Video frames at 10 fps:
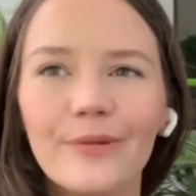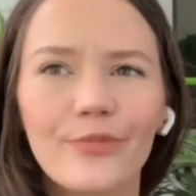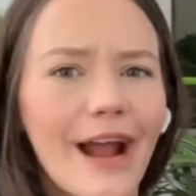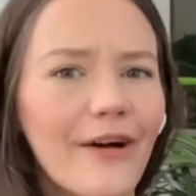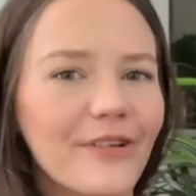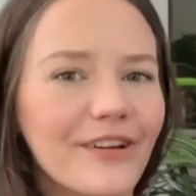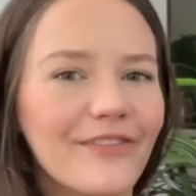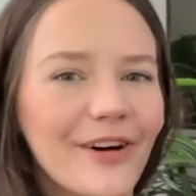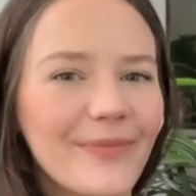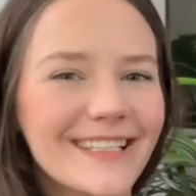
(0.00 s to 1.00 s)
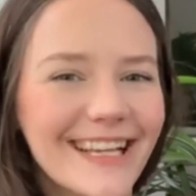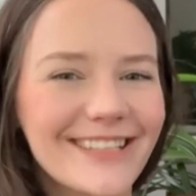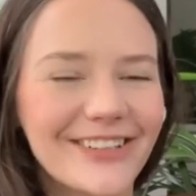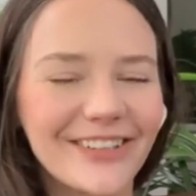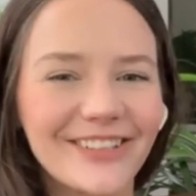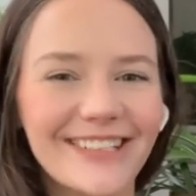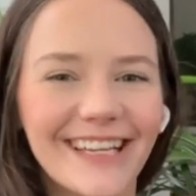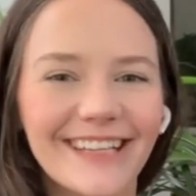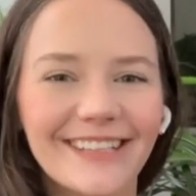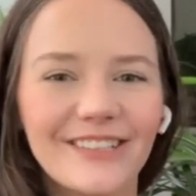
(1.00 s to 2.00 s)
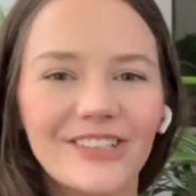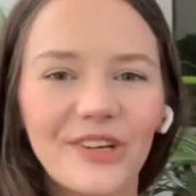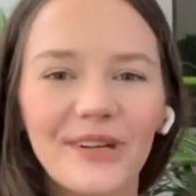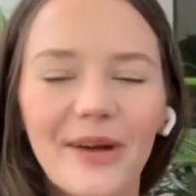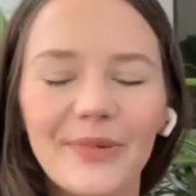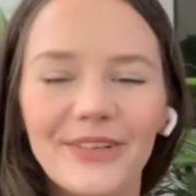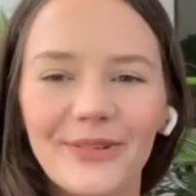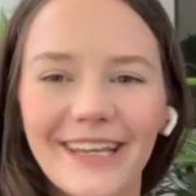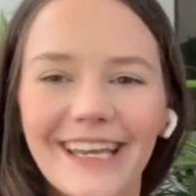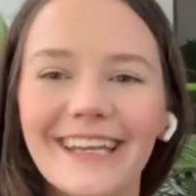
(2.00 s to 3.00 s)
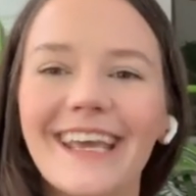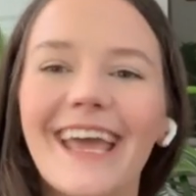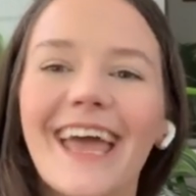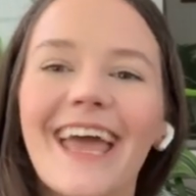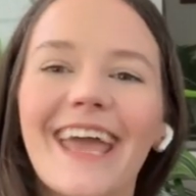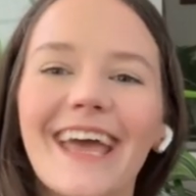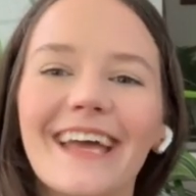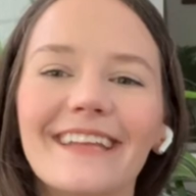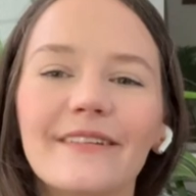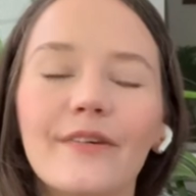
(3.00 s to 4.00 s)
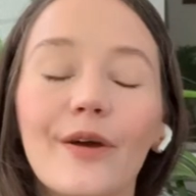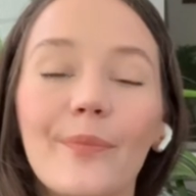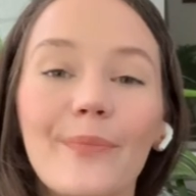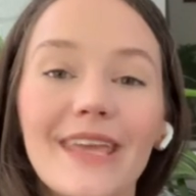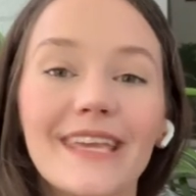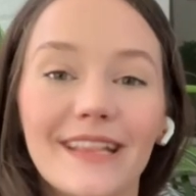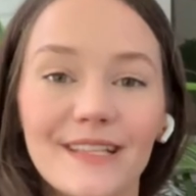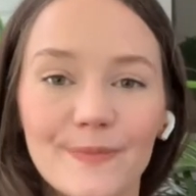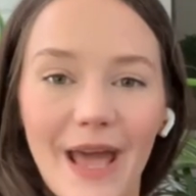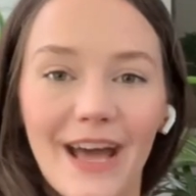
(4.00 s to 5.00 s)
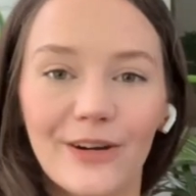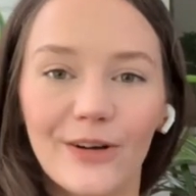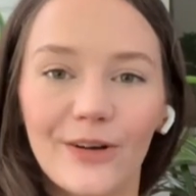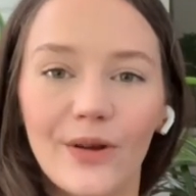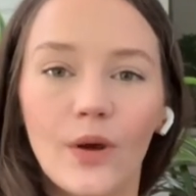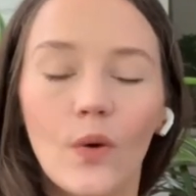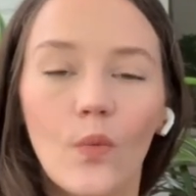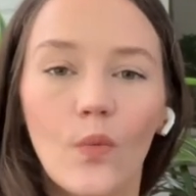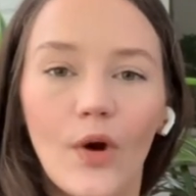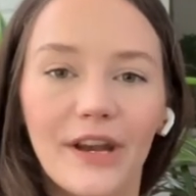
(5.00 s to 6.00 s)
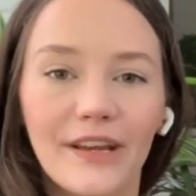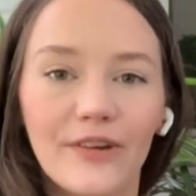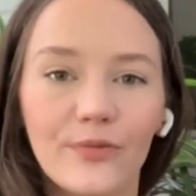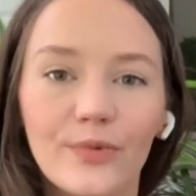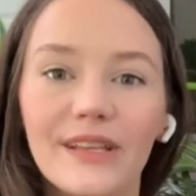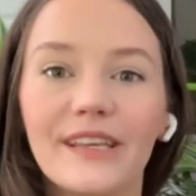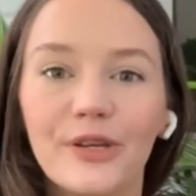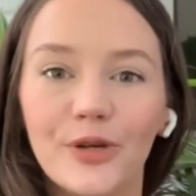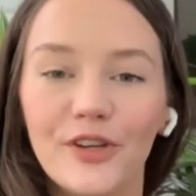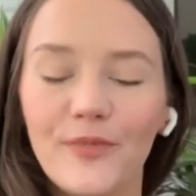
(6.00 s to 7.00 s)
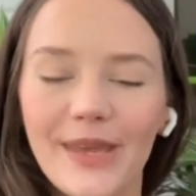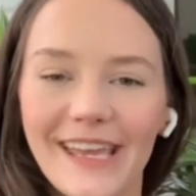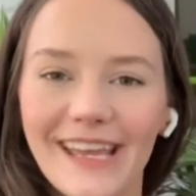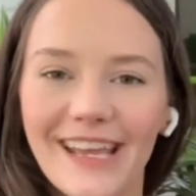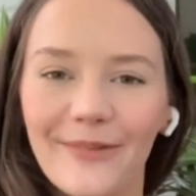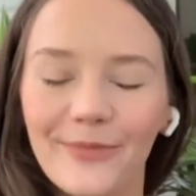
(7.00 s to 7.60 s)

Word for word: proud of all my testers, like showing up and doing it and making this pattern what it really could be, and I'm